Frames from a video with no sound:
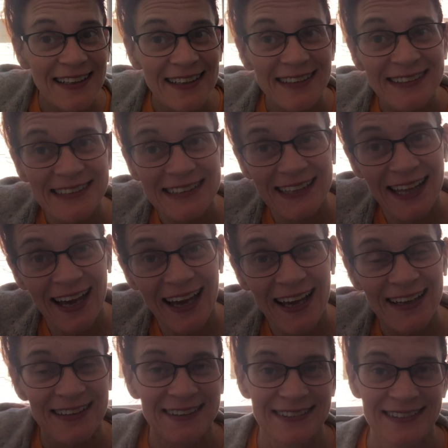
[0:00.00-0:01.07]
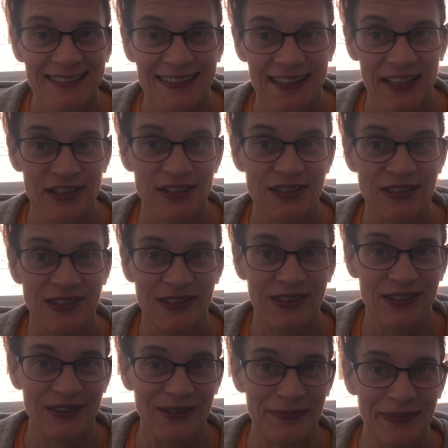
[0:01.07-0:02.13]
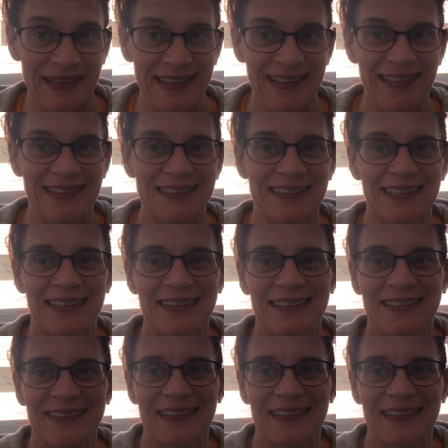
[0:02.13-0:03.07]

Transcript: Can you see that? So pretty outside.